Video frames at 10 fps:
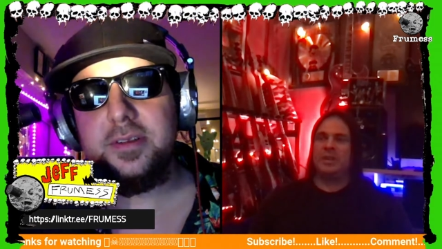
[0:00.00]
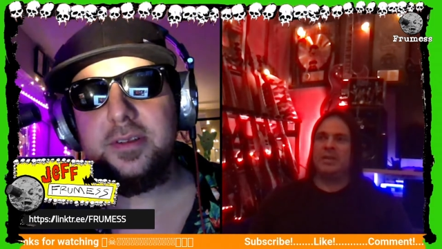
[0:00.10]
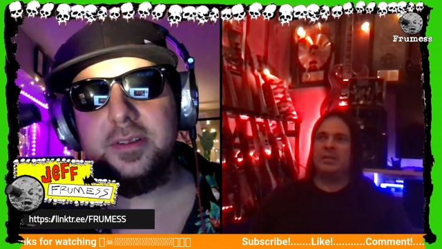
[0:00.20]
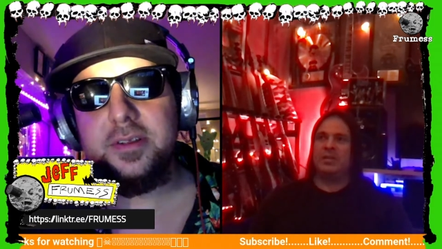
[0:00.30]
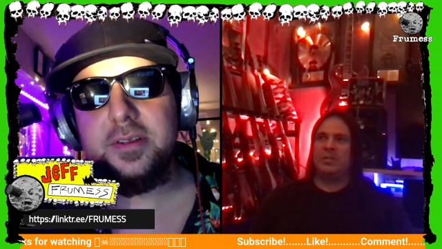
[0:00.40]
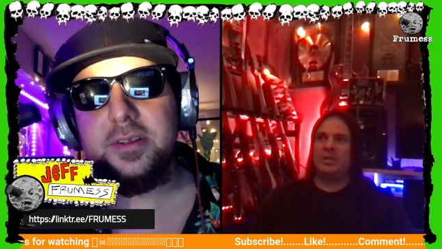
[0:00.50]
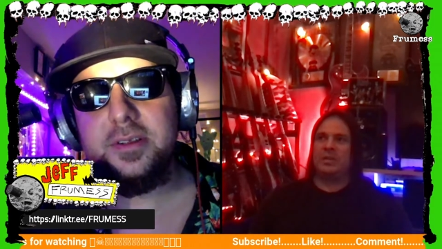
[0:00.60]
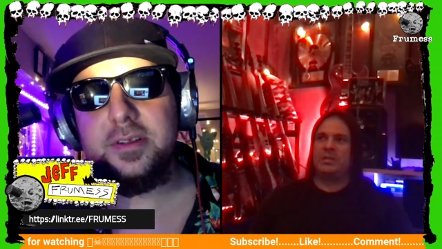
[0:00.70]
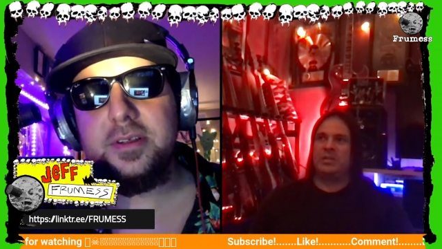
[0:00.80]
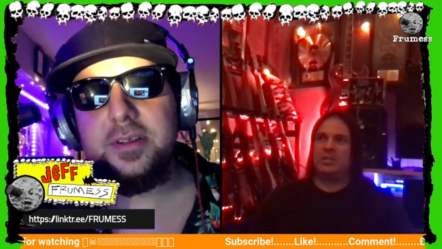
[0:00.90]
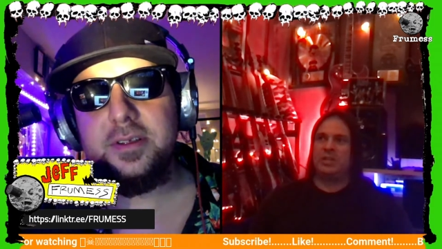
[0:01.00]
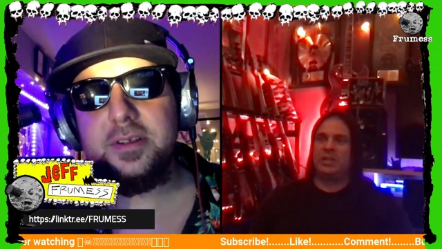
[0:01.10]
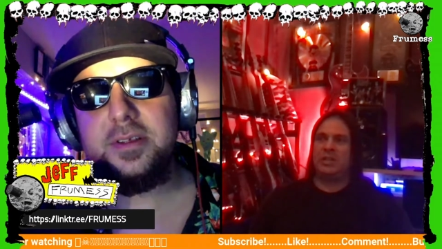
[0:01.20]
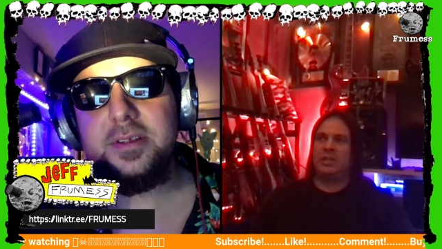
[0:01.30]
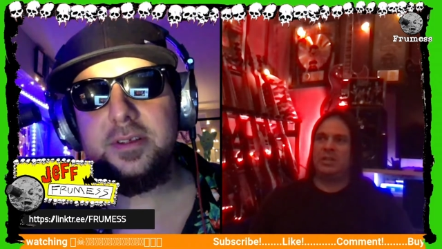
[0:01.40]
Speaker 1: I know we did
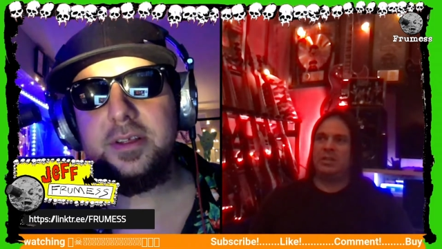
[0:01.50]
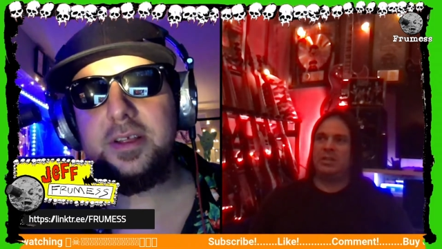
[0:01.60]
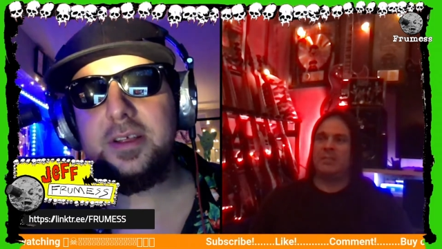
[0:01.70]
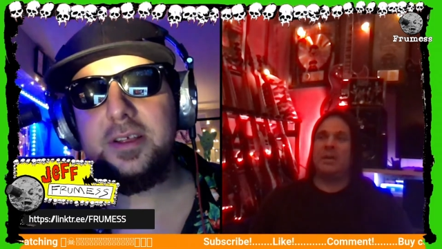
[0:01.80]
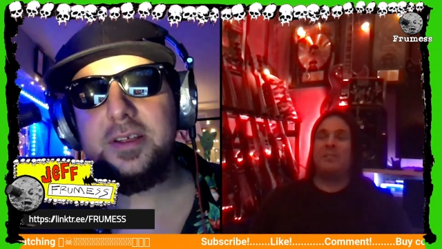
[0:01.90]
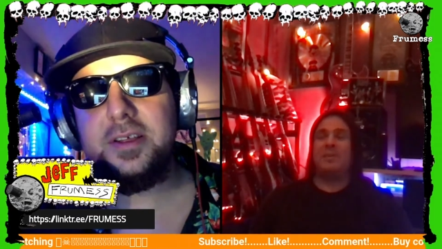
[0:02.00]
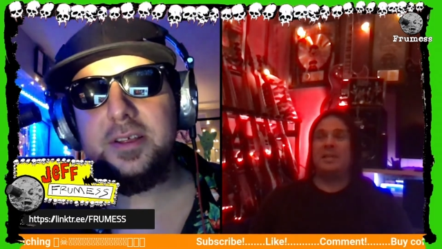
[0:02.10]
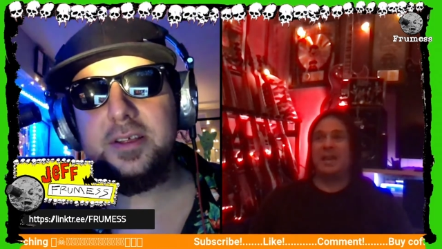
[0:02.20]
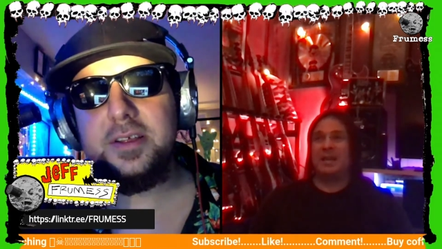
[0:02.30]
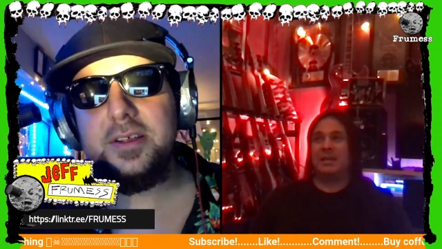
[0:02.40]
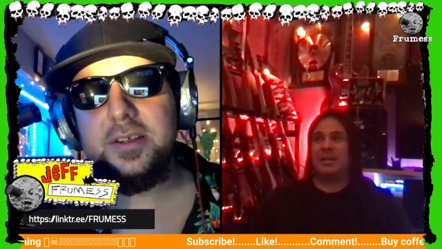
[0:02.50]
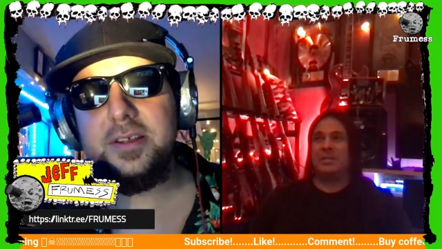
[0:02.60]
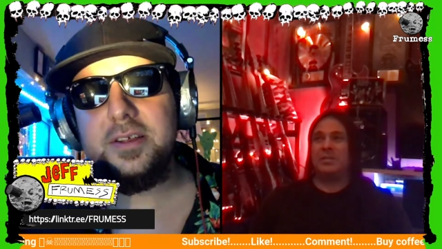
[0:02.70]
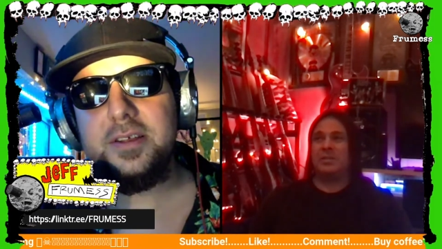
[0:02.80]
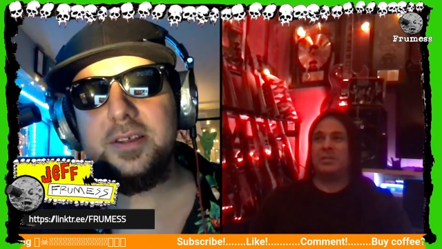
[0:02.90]
she. It might have been the LA
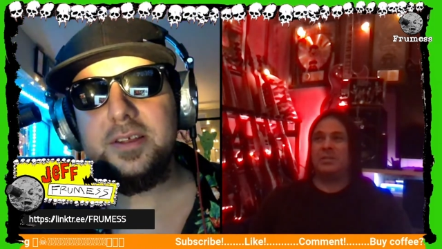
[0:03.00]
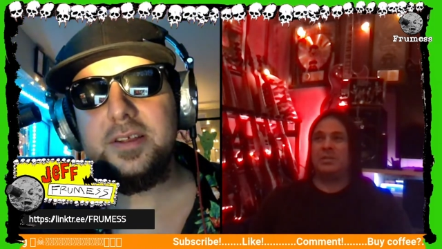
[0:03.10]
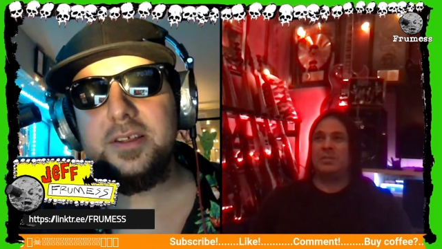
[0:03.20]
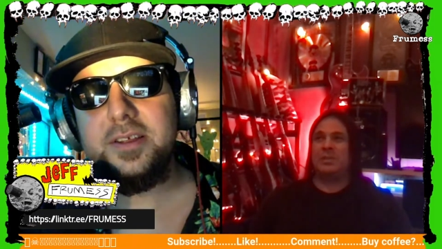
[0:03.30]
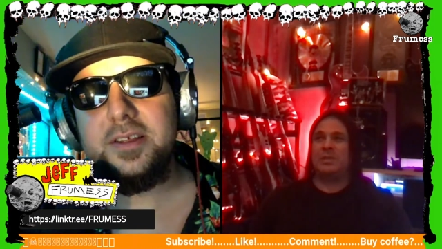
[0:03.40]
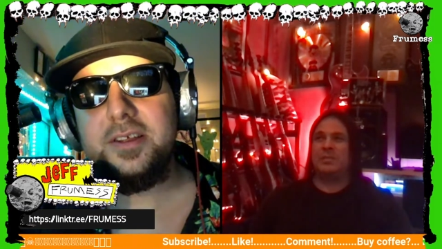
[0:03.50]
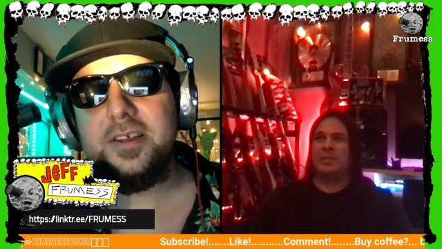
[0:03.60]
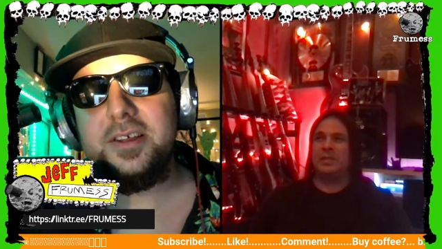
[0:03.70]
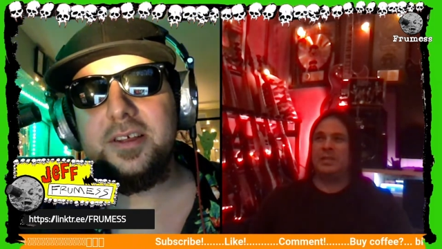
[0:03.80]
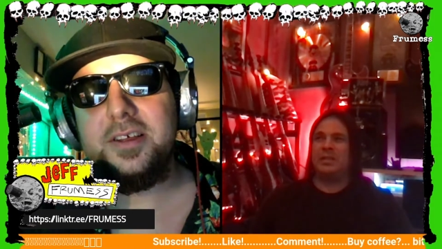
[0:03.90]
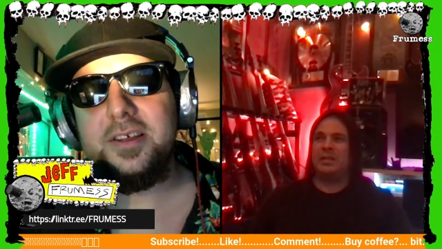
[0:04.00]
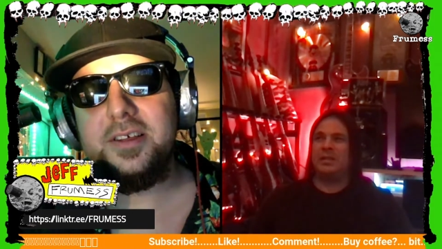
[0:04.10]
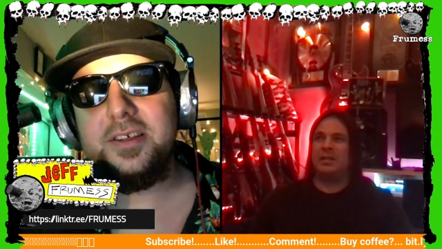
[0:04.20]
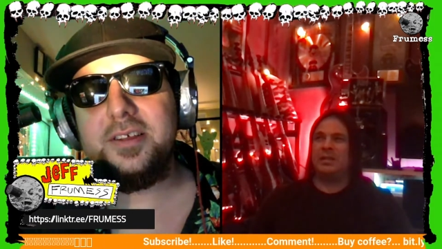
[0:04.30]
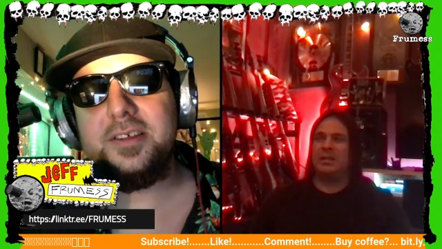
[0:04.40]
show too because we did an
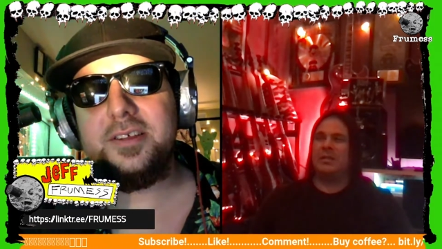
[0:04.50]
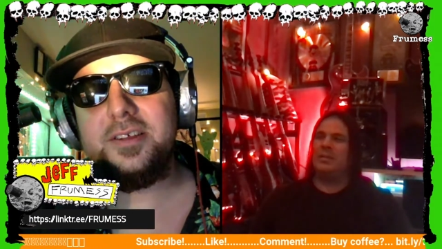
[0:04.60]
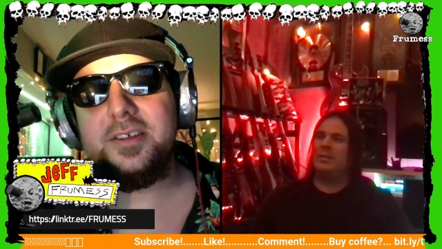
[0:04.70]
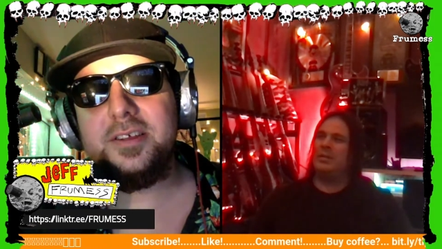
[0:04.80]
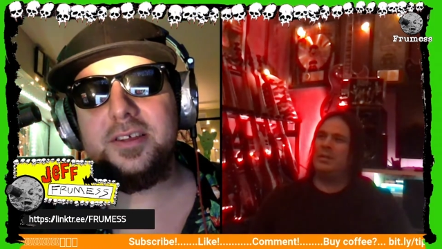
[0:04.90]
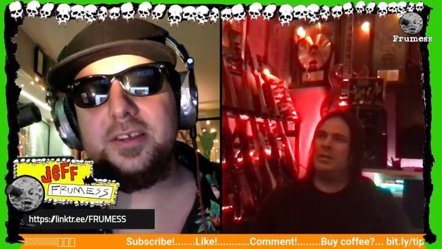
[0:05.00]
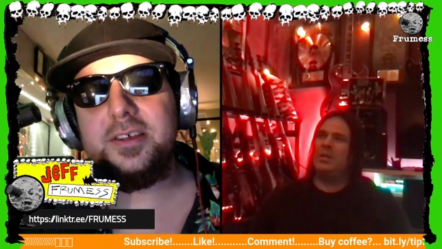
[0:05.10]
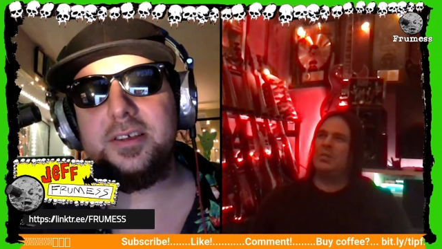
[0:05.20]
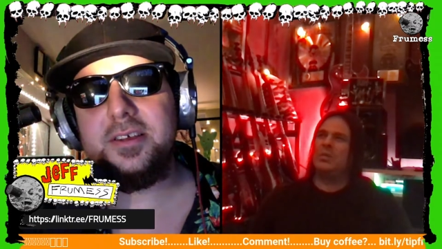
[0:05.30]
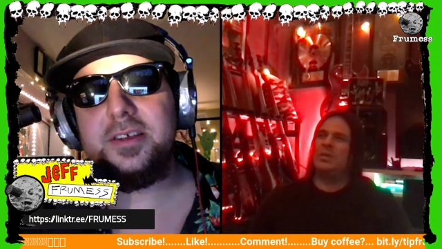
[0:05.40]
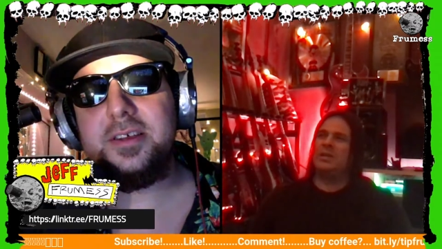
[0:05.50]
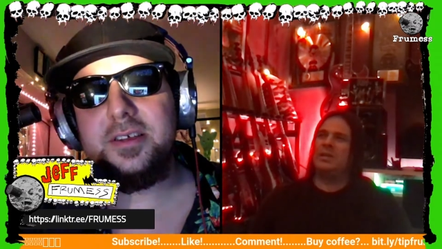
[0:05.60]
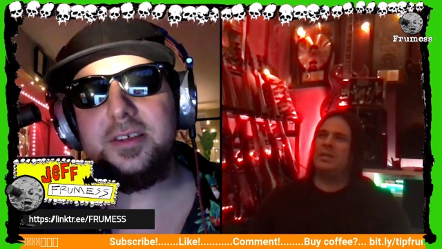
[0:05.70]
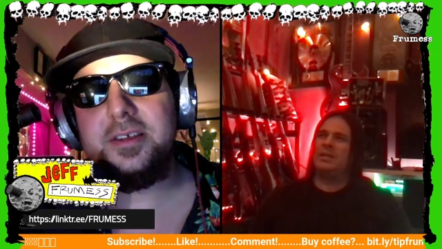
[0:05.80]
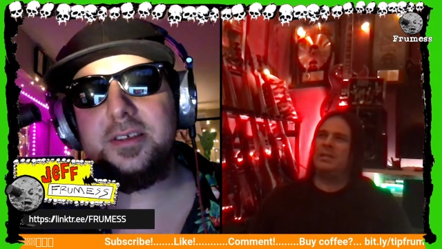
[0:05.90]
L. We did an
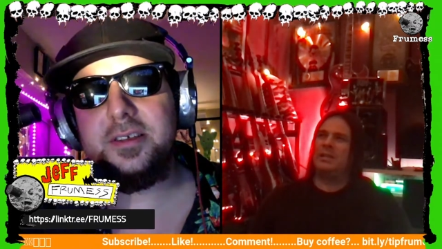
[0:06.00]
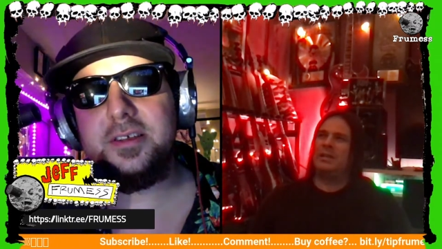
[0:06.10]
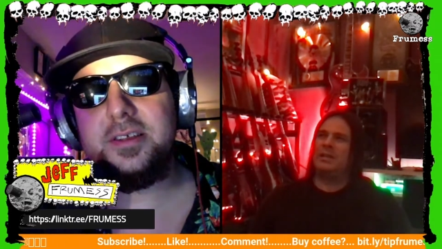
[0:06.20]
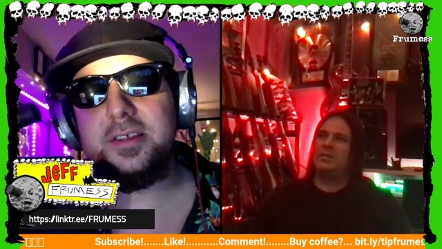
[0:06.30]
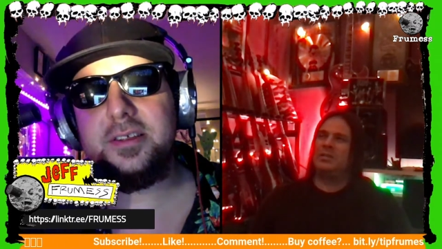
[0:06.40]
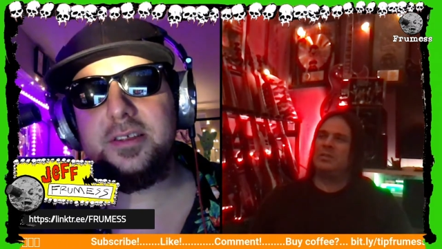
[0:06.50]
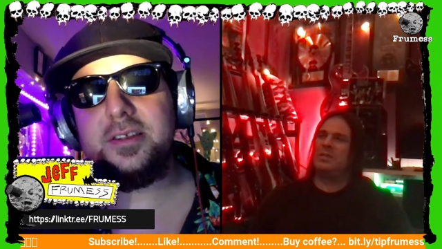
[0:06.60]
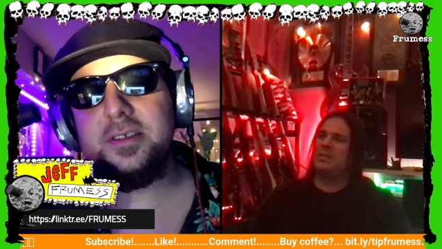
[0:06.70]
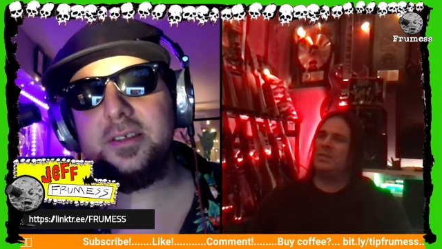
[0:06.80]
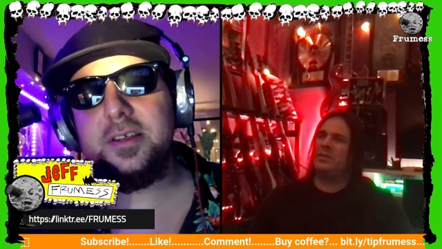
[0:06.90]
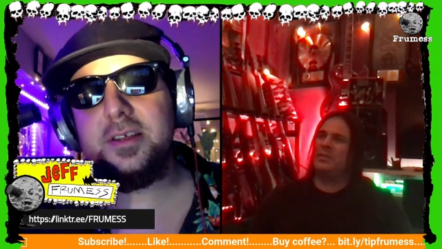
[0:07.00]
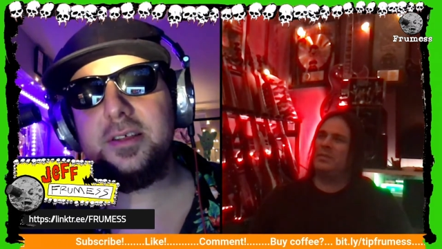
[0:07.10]
LA show. Was that with?